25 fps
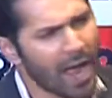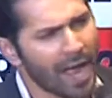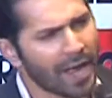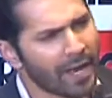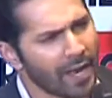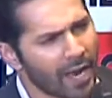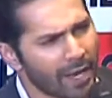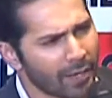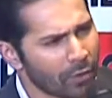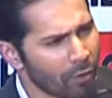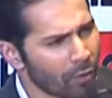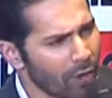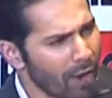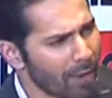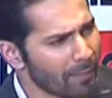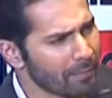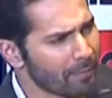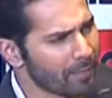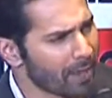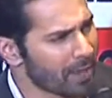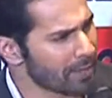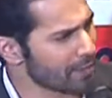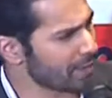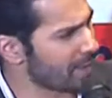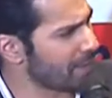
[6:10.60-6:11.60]
Yeah, I, I don't,
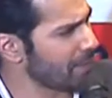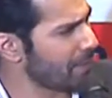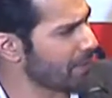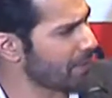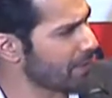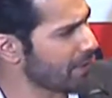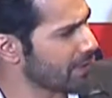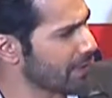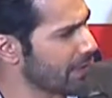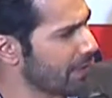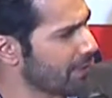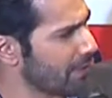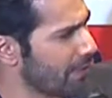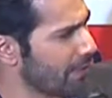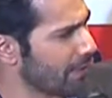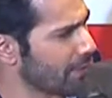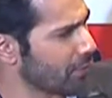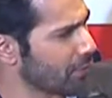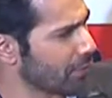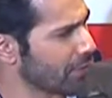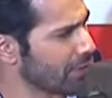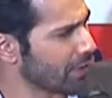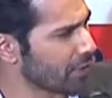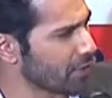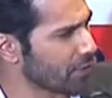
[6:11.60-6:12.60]
I'm largely pretty safe.
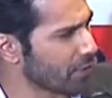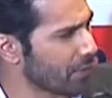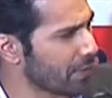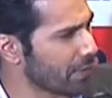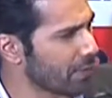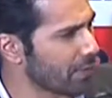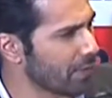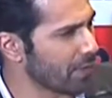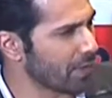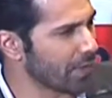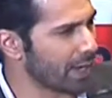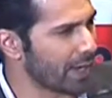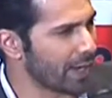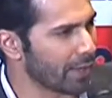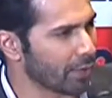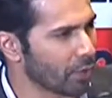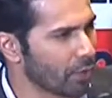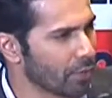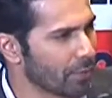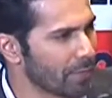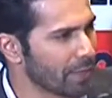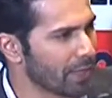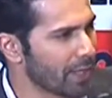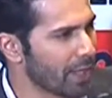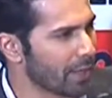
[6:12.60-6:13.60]
I don't think so people
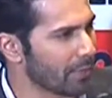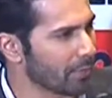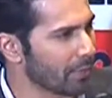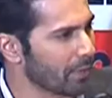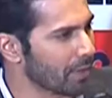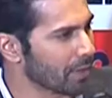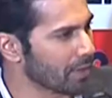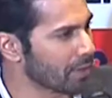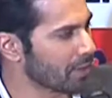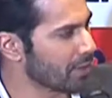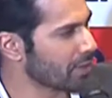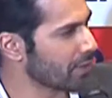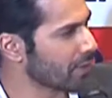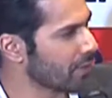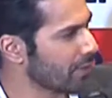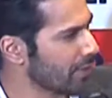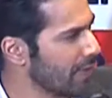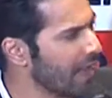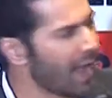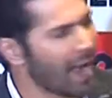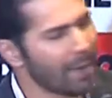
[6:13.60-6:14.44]
hate on me that much.